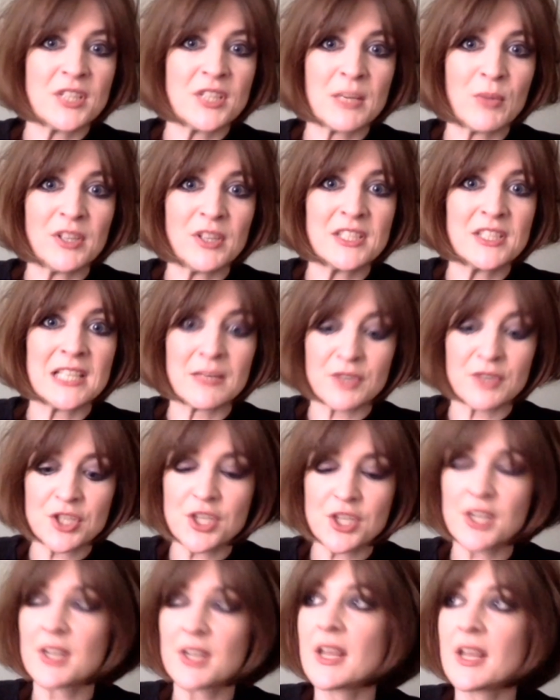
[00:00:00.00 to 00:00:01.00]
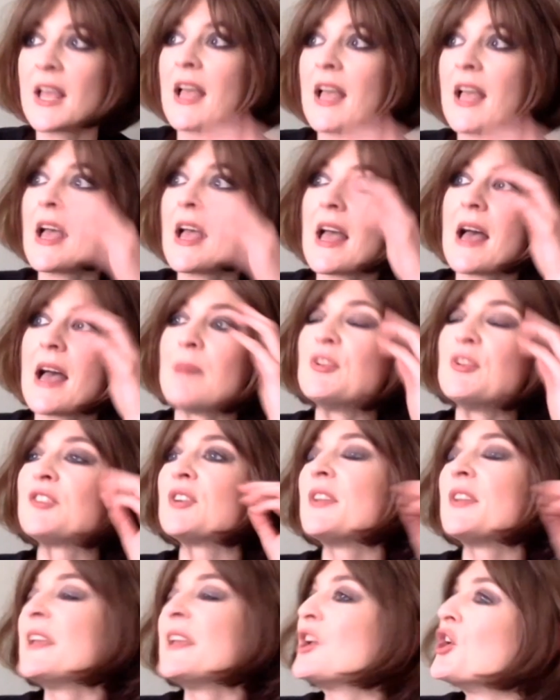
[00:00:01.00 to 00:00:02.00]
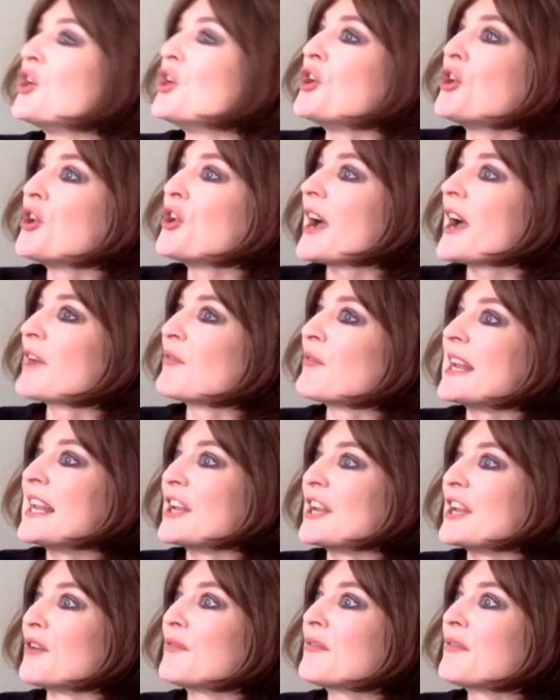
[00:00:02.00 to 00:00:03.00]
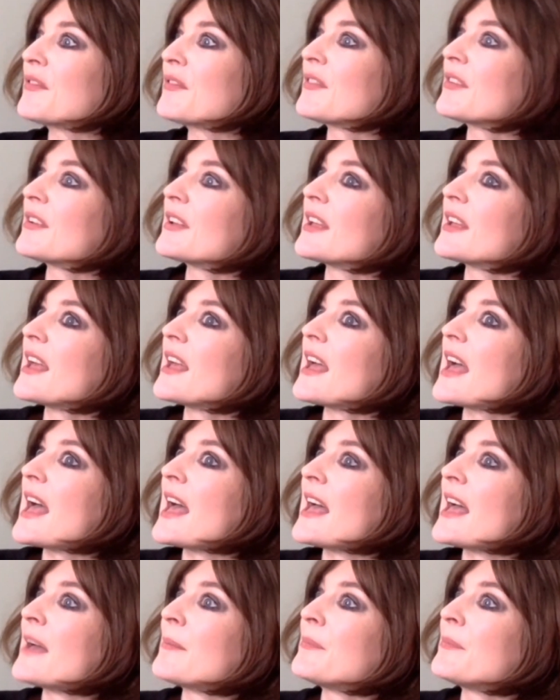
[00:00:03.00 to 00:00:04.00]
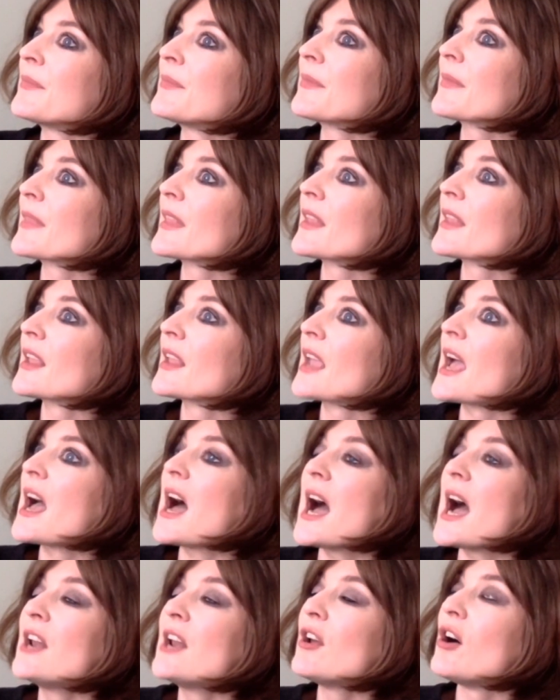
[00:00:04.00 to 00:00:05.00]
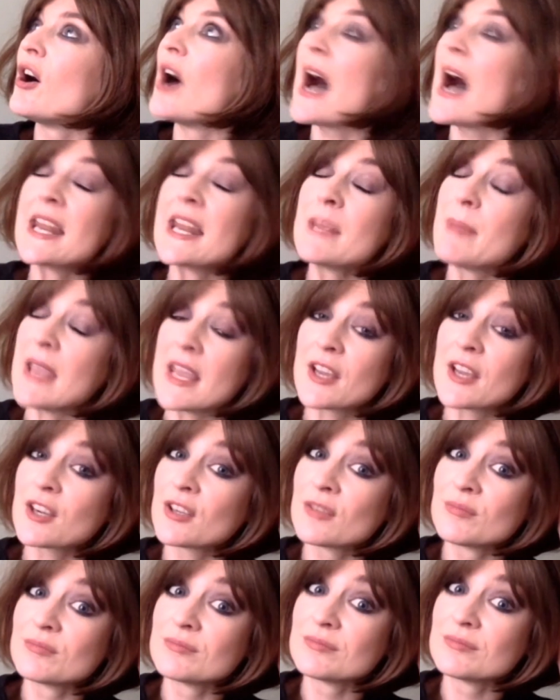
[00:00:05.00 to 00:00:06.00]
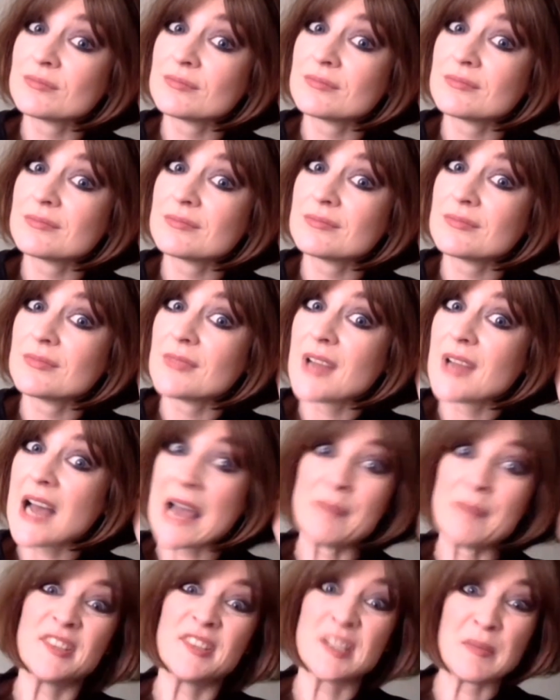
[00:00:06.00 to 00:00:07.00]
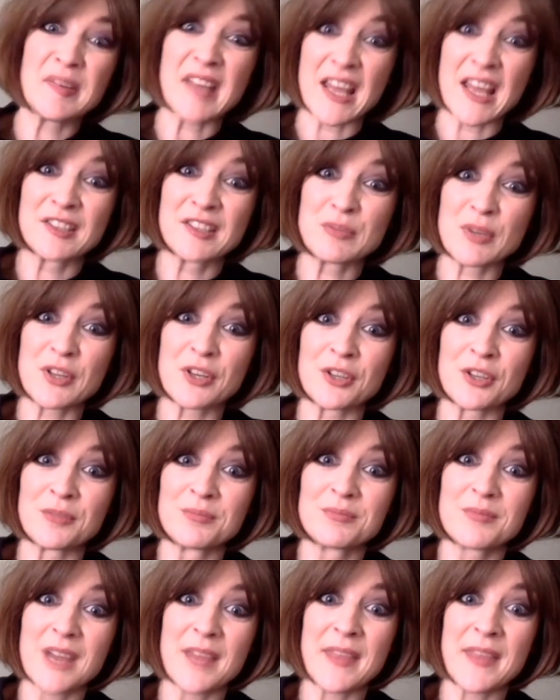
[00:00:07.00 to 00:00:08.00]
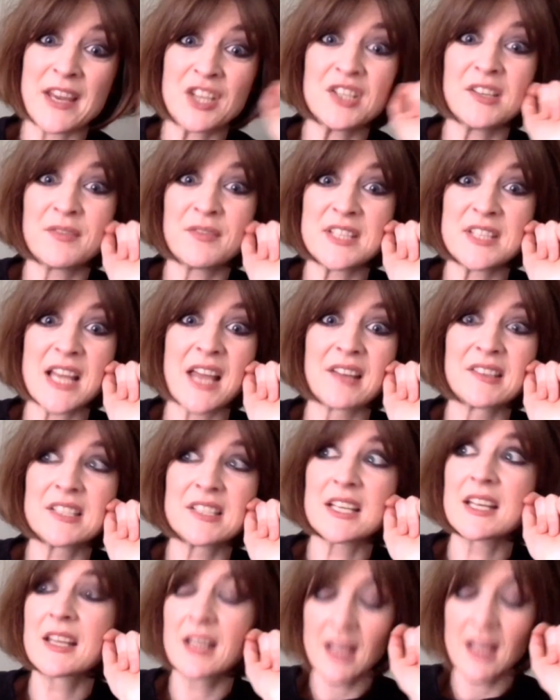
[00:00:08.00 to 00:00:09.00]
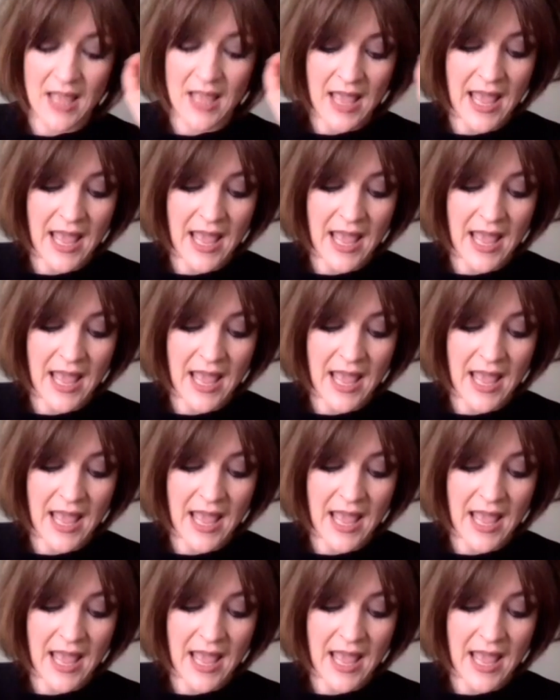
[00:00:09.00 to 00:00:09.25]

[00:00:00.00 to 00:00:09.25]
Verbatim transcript: That will deliver to you. Just trying to think who I really love. Annie Baker. I'm just obsessed with her. I think she's fantastic.